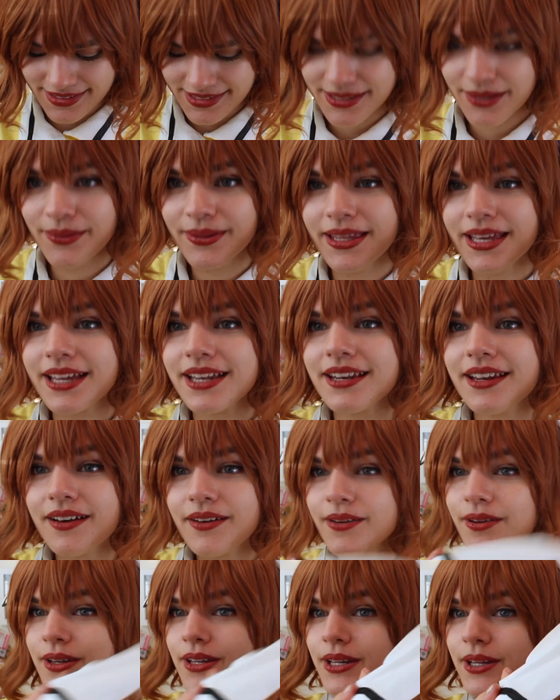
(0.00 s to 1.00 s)
So
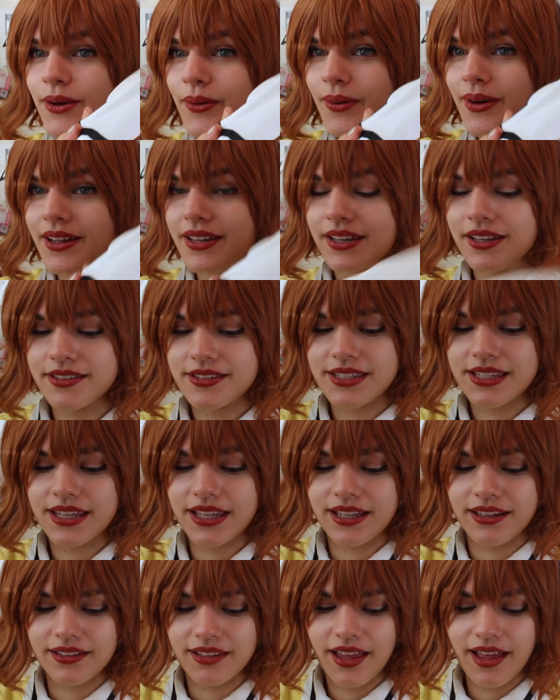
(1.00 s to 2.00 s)
then I'm gonna go on to
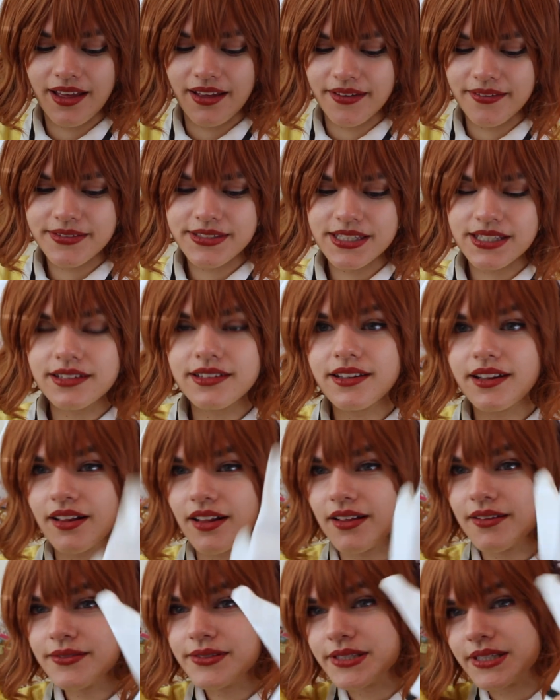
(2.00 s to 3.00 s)
the gloves. The
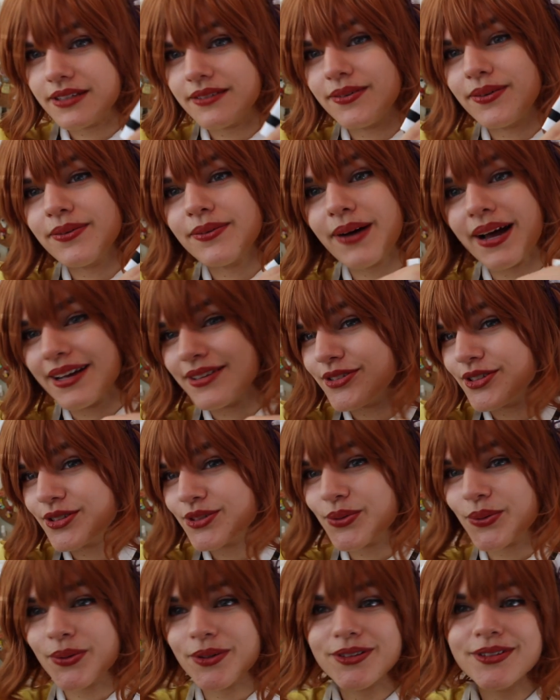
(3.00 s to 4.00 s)
gloves, oof, I
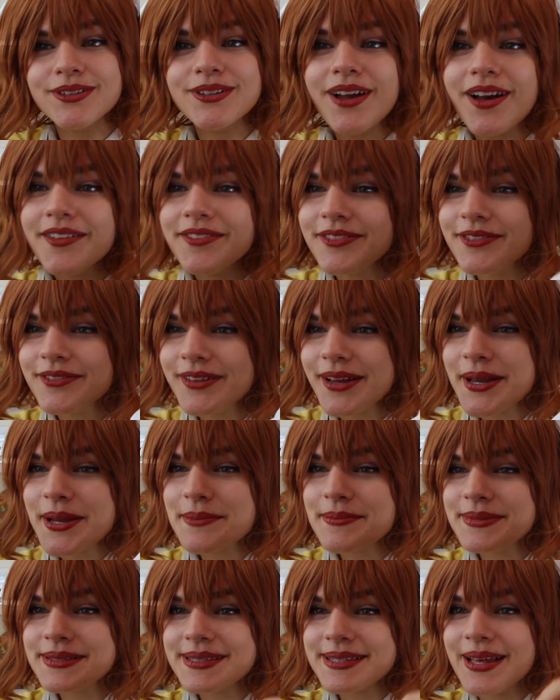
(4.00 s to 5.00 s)
just ordered off of
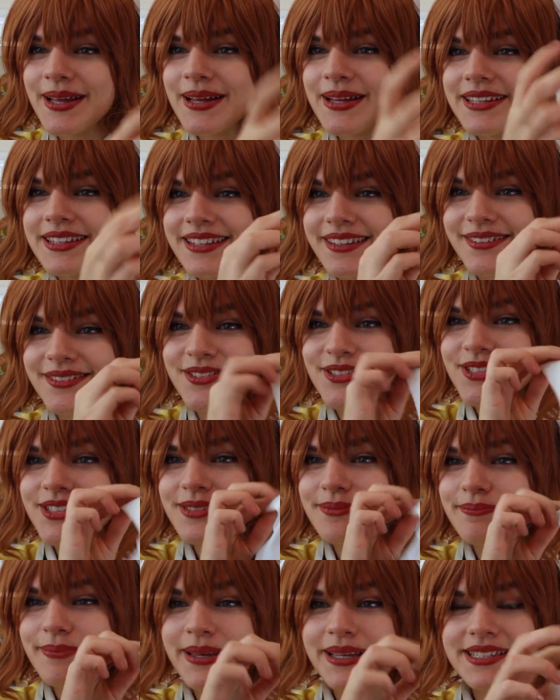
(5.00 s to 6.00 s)
Amazon. They're
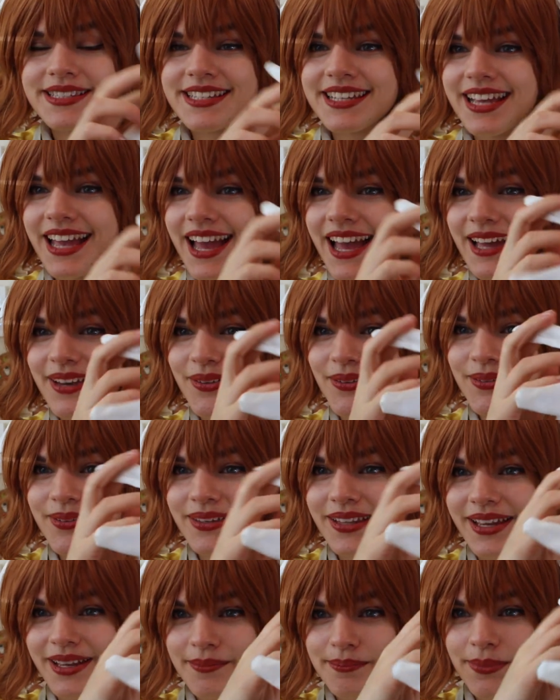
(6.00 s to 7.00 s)
just basic
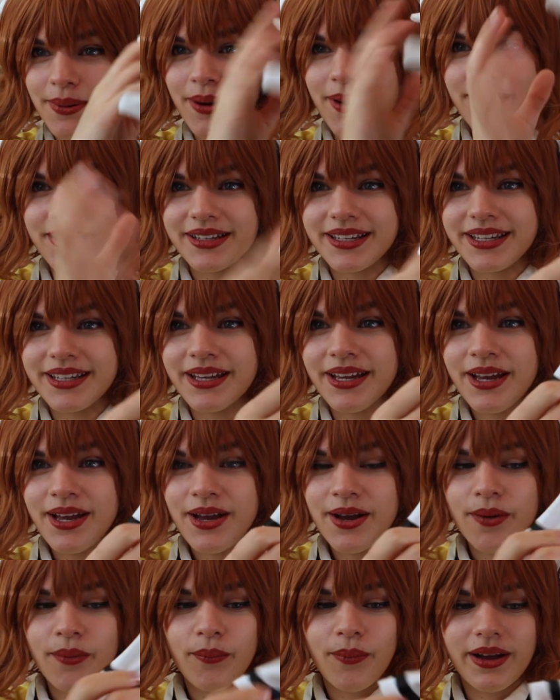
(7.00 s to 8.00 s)
adult like party
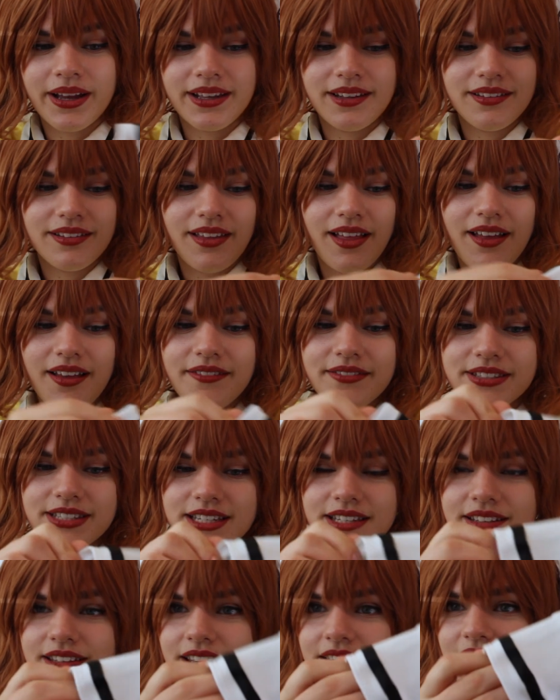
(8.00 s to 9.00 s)
white gloves,
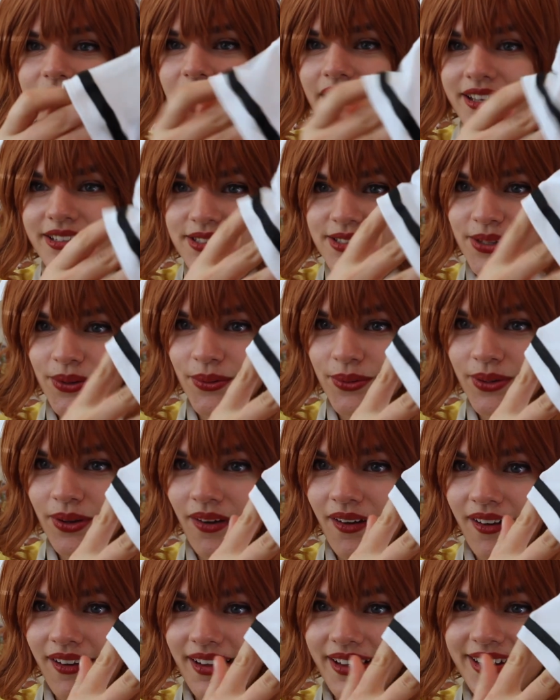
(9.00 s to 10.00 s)
and then I sewed
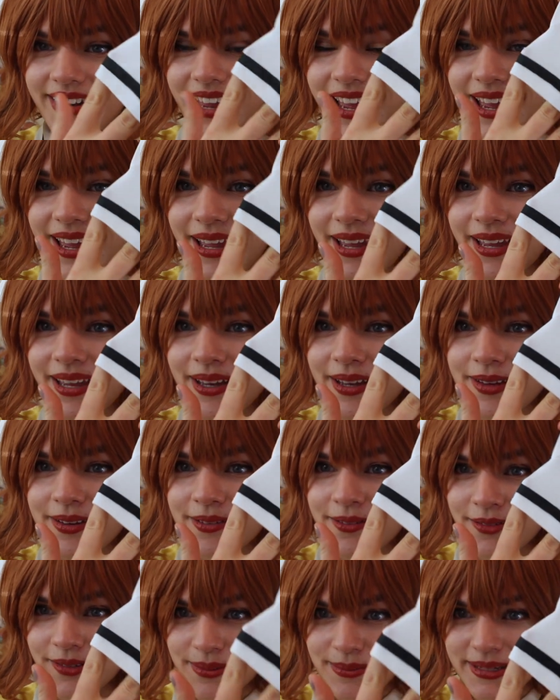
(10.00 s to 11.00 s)
on a
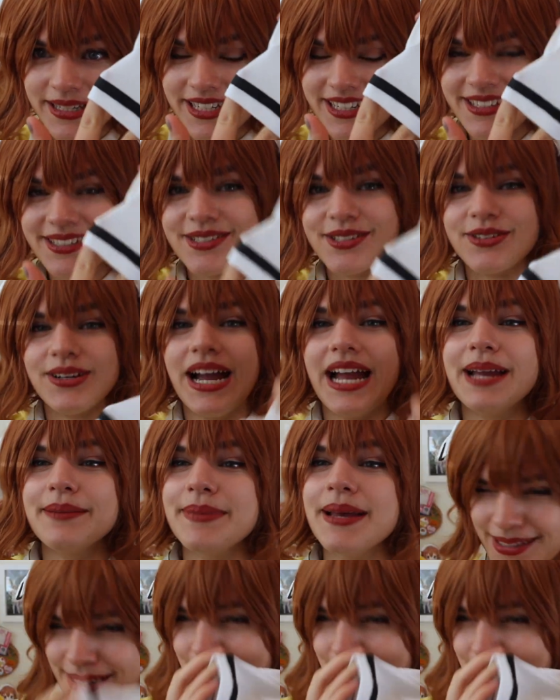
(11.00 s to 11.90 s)
ribbon stripe.